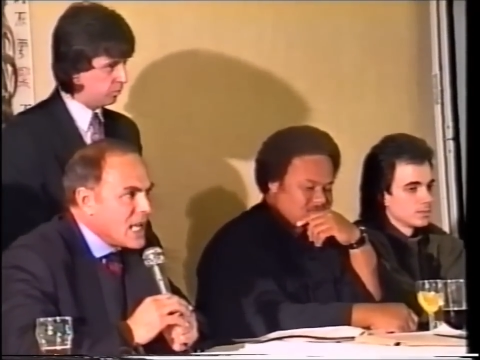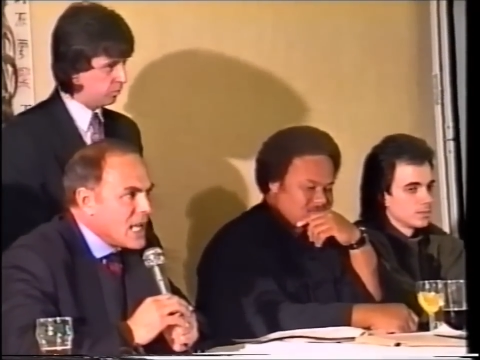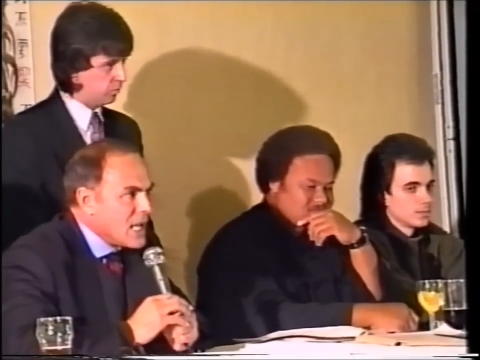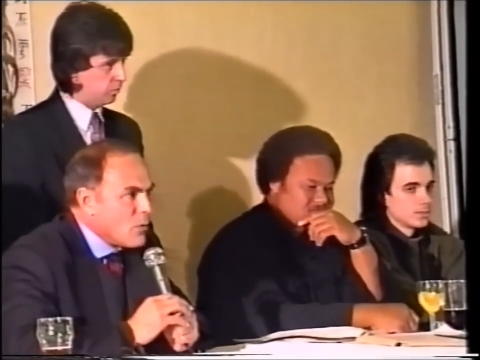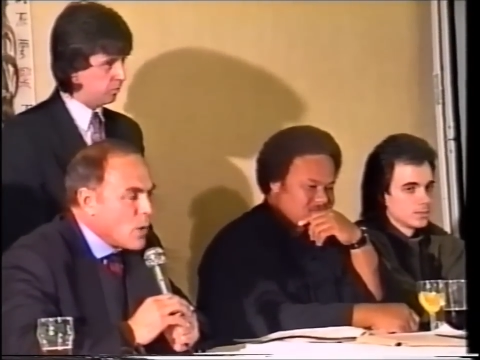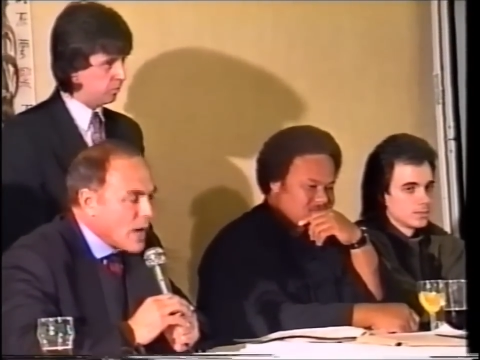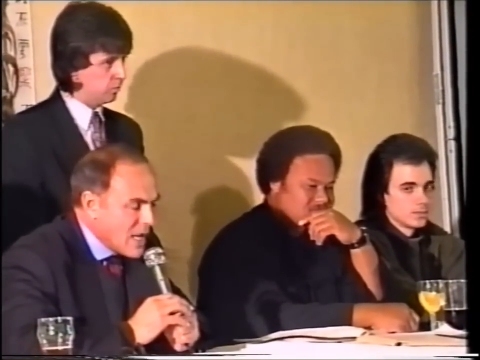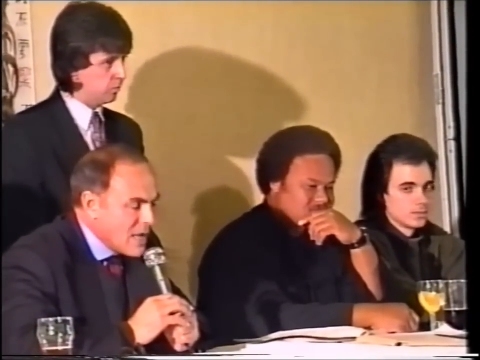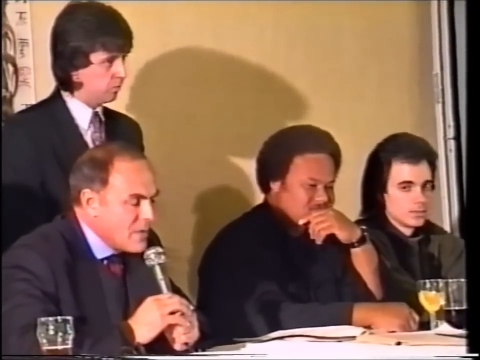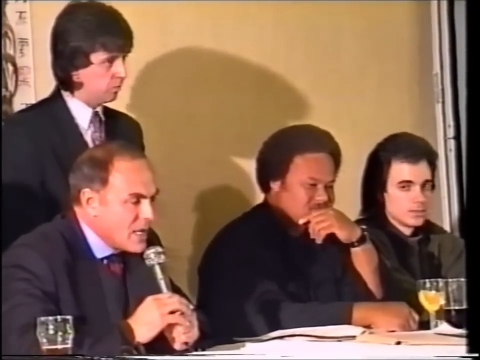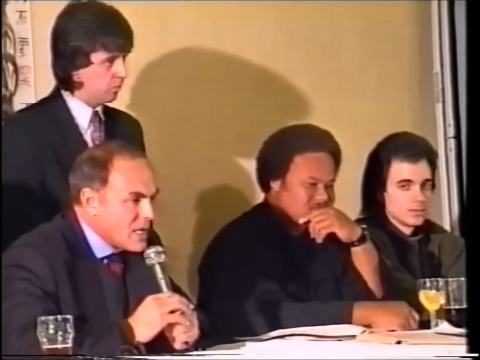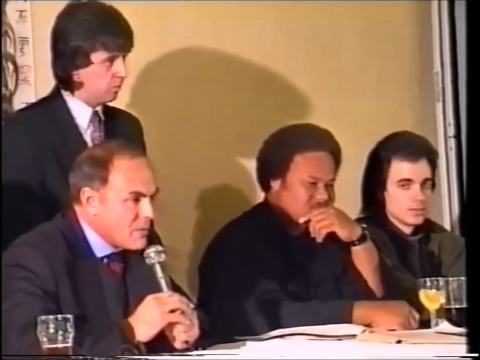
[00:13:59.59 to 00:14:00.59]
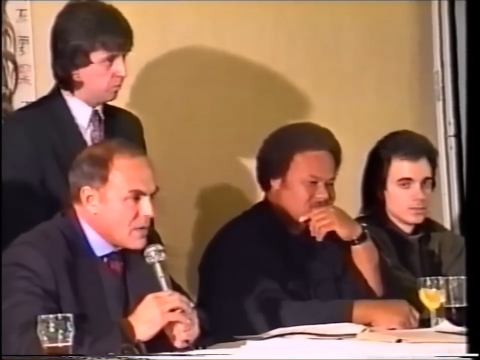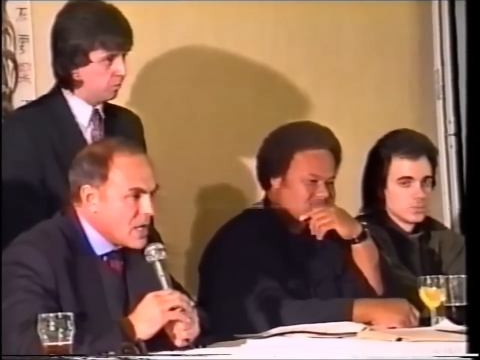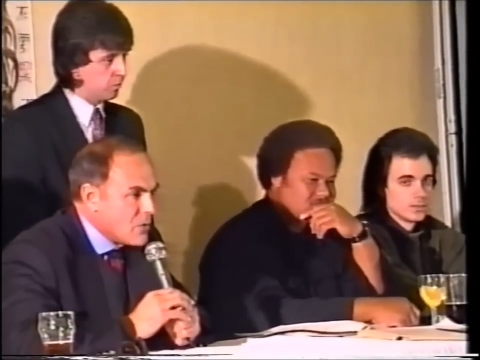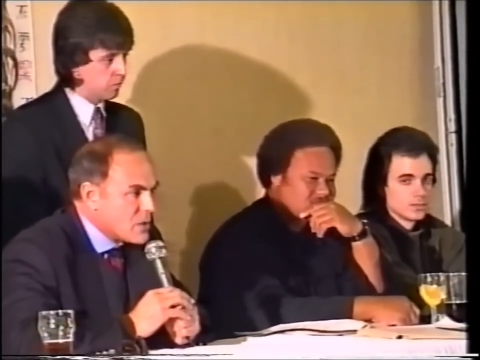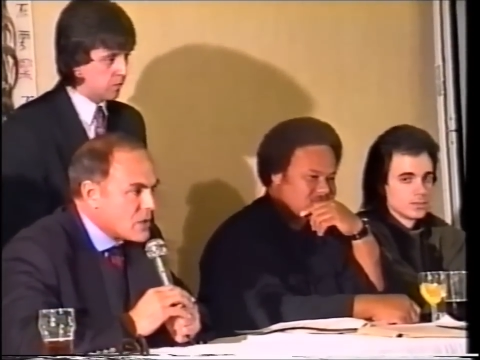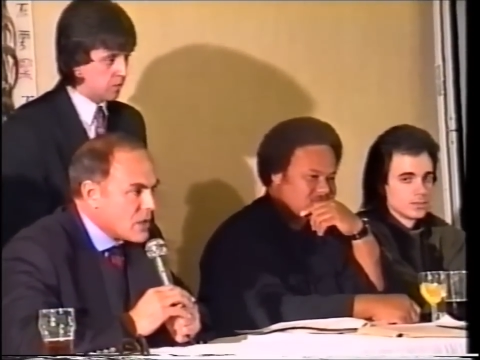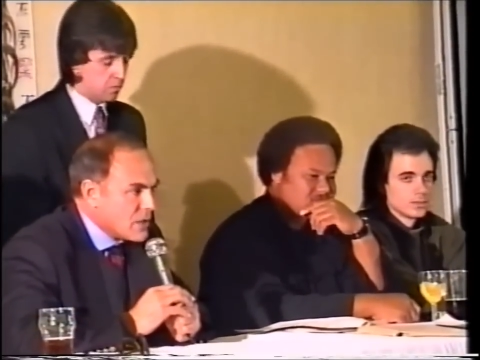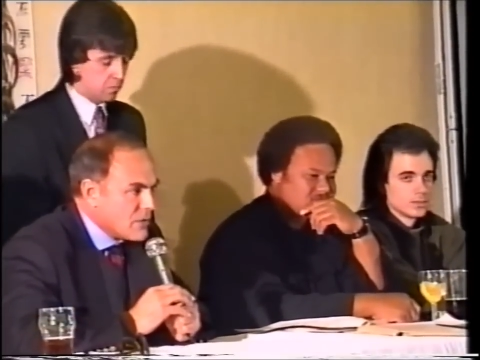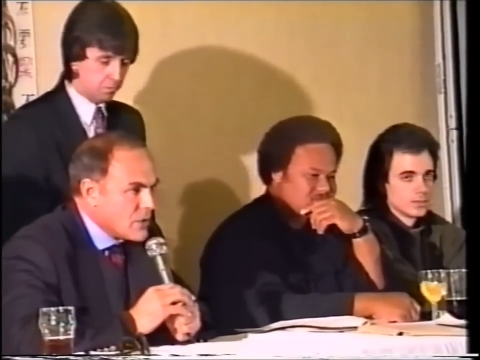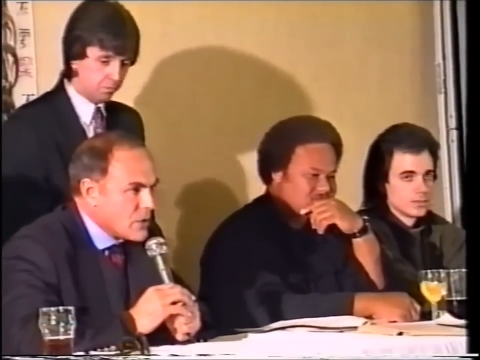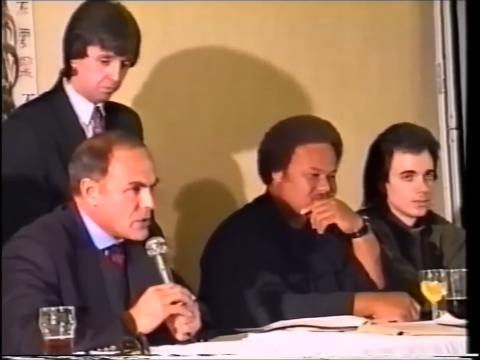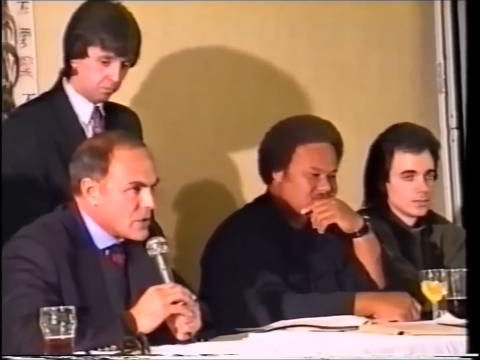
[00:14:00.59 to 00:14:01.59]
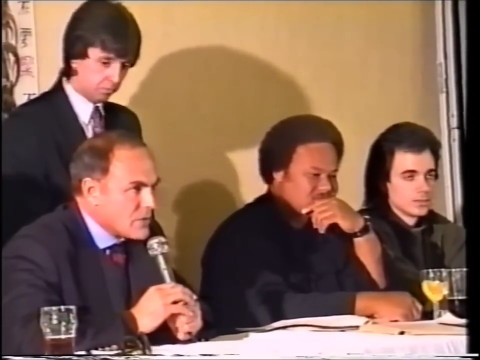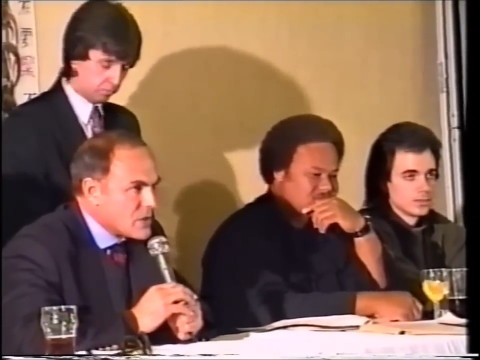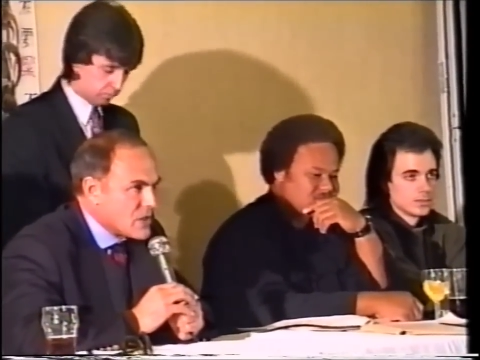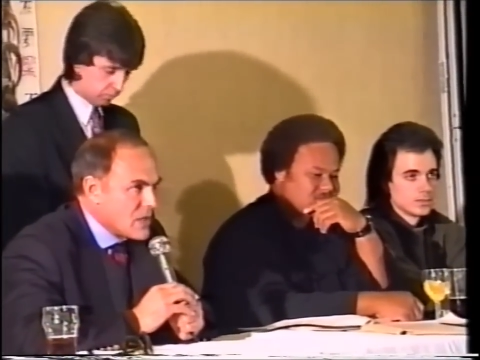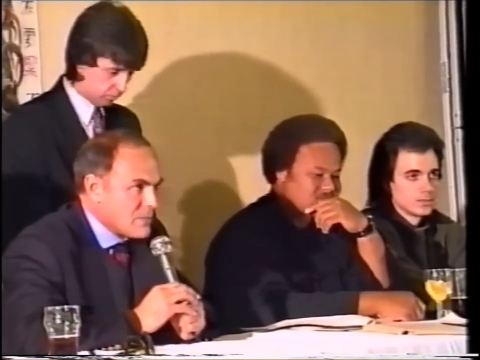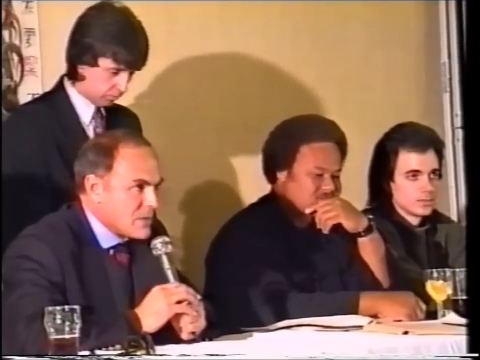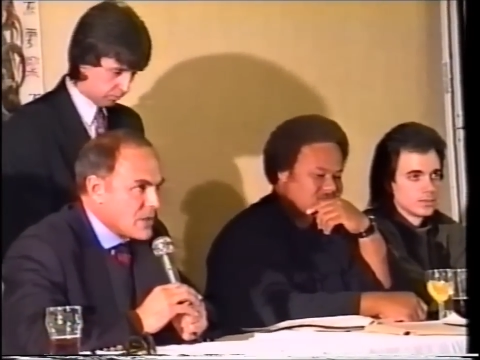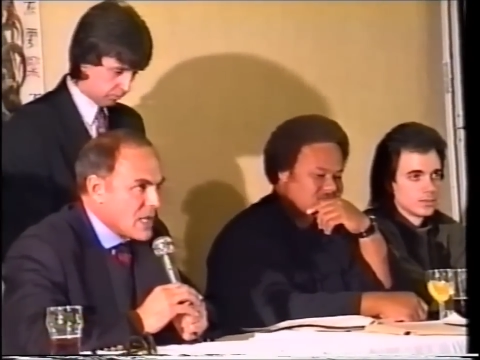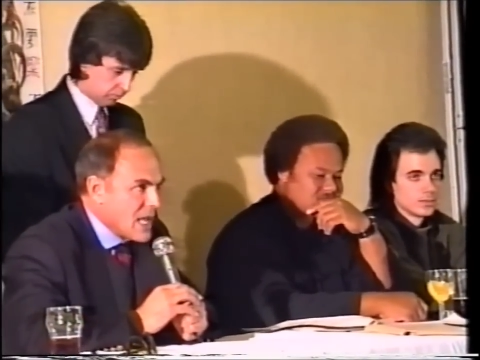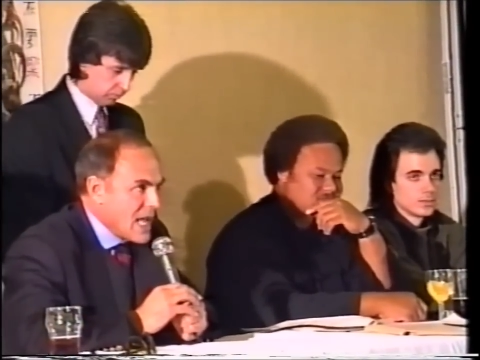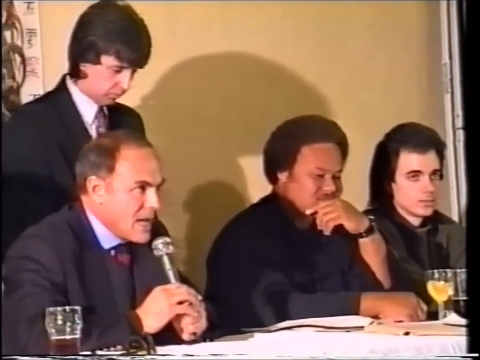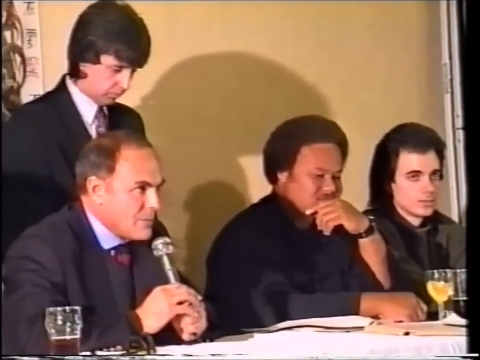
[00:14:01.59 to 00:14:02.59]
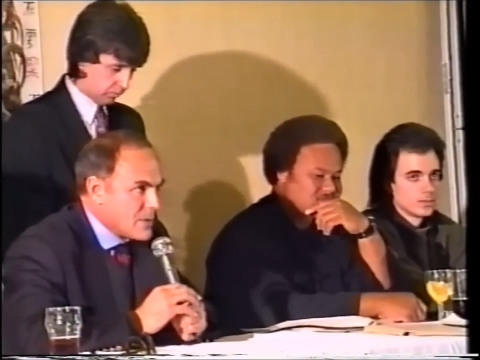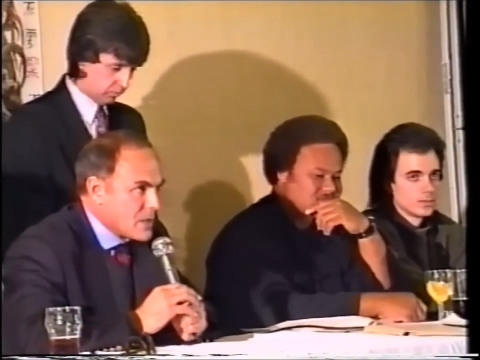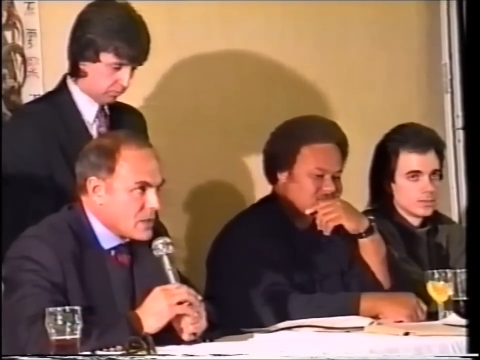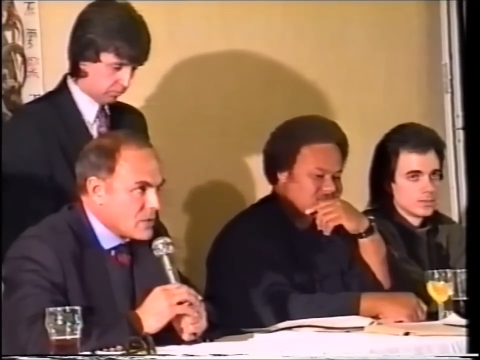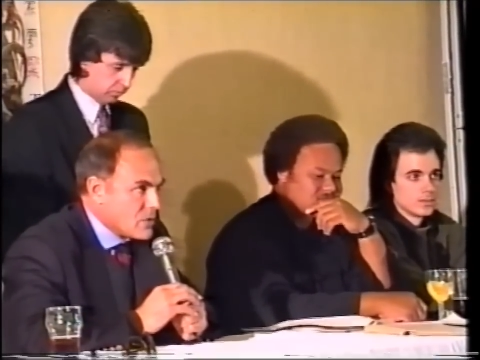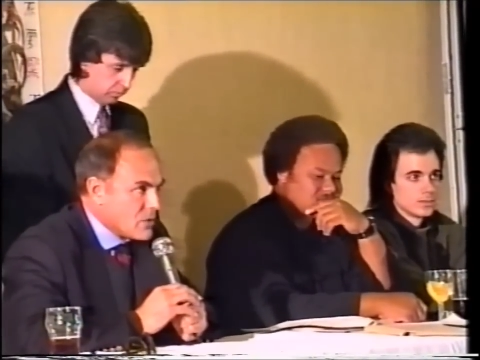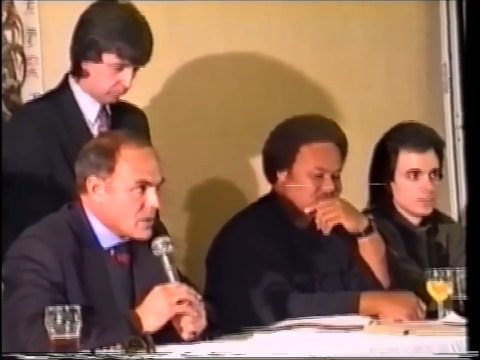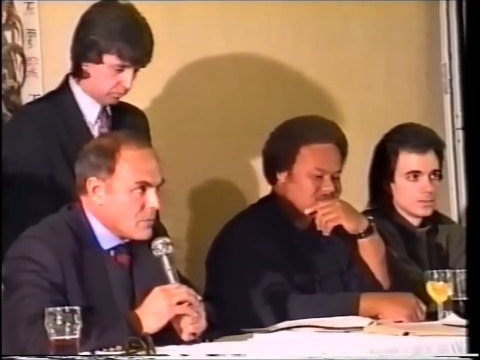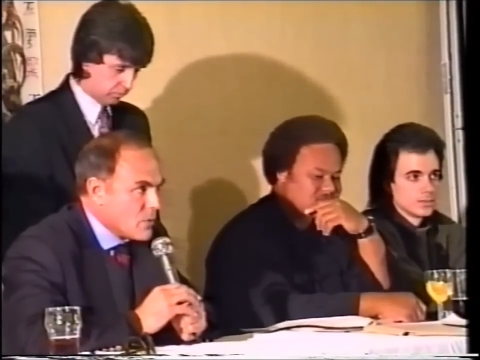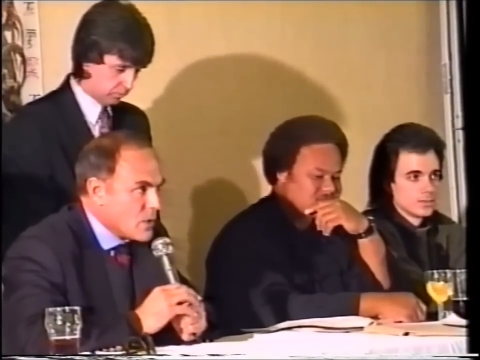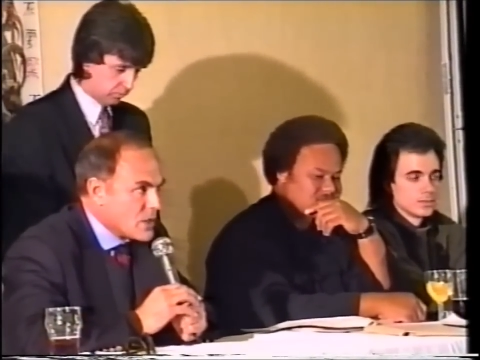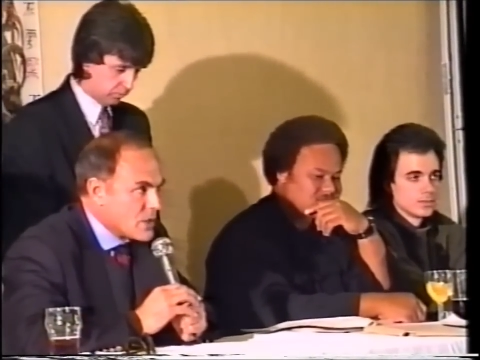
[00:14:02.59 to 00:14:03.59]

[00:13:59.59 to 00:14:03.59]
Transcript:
Speaker 1: when I met him, he was on the verge of something happening to him, which,